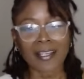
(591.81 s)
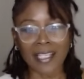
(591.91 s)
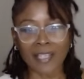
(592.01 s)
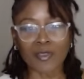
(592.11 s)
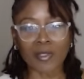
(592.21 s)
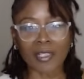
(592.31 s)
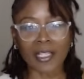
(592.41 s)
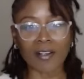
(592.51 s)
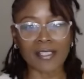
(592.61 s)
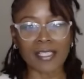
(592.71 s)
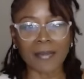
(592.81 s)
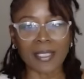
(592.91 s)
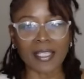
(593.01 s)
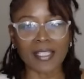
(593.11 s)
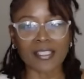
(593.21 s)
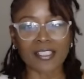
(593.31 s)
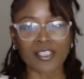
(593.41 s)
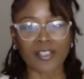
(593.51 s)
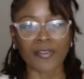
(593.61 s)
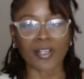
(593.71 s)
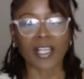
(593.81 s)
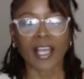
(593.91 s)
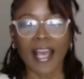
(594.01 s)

if you click on something that's different.